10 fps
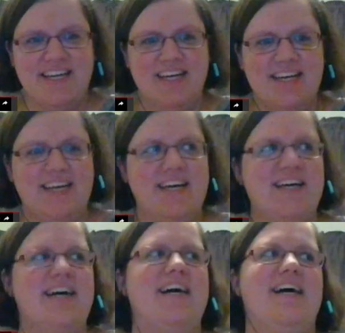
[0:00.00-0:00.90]

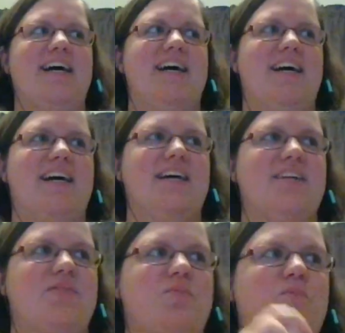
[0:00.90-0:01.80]
Yeah, I
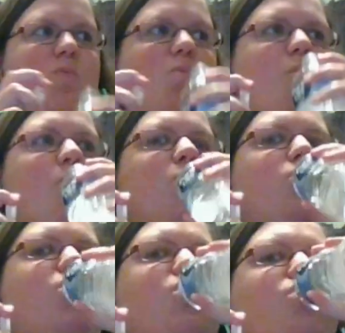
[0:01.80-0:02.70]
saw they all stood like